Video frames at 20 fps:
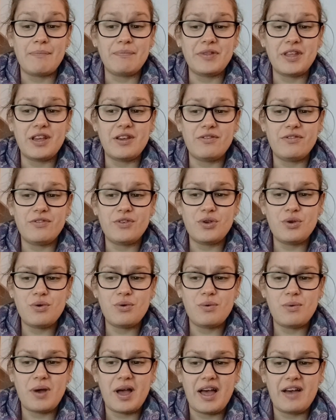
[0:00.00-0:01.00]
if
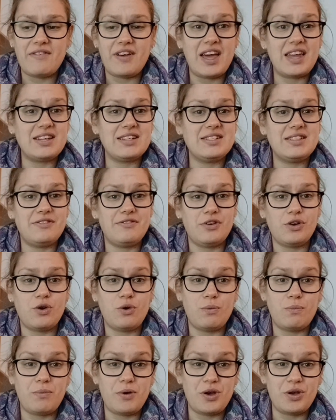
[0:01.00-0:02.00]
you have had a
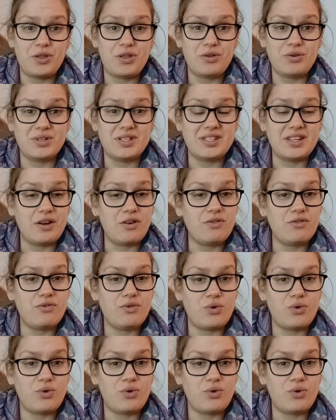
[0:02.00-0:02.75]
difficult birth yourself